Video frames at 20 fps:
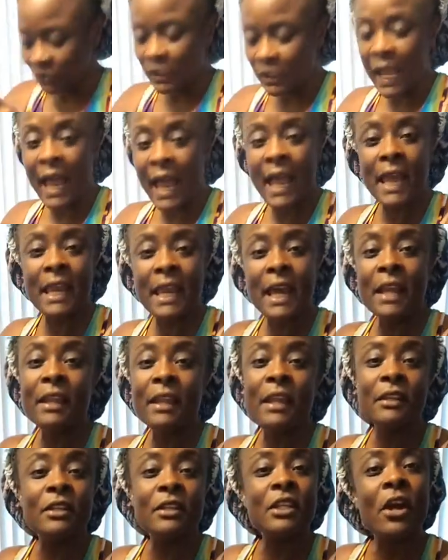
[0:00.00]
I had that
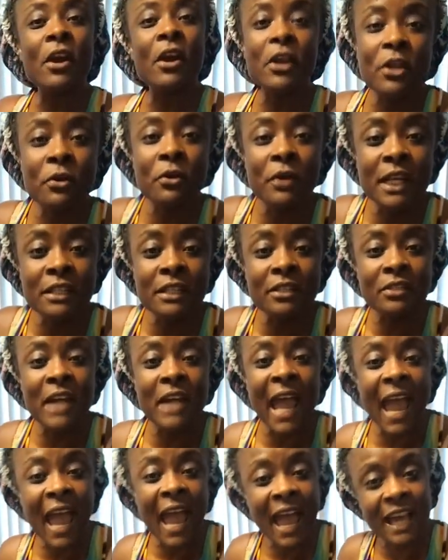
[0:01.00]
to turn you into
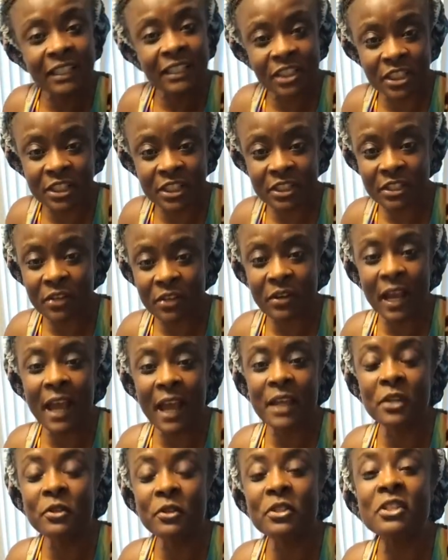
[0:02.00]
ashes.
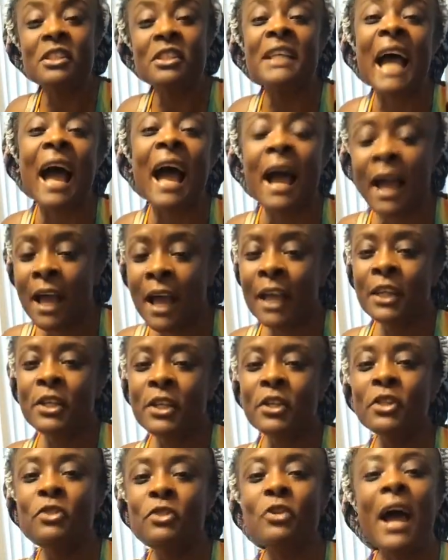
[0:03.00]
Okay, you just got
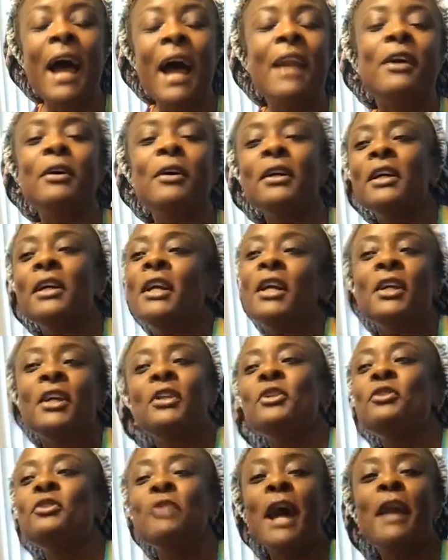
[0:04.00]
you try to
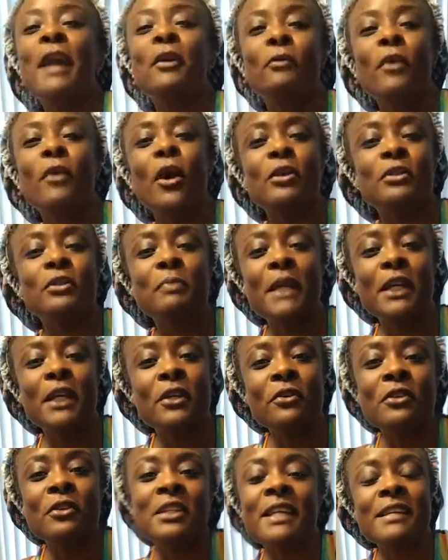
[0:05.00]
you try to roast me.
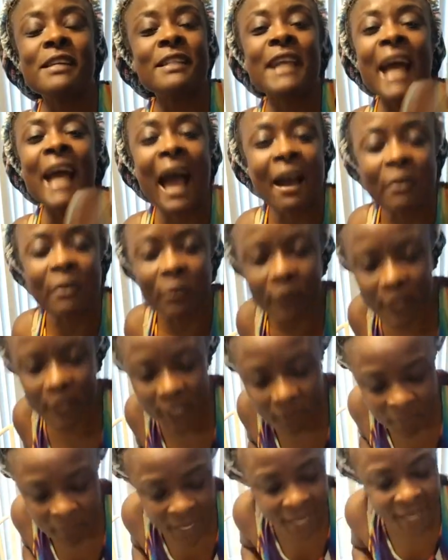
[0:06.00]
You just got
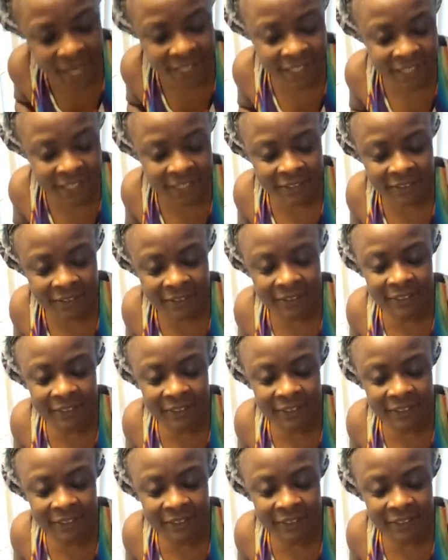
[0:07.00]
cremated.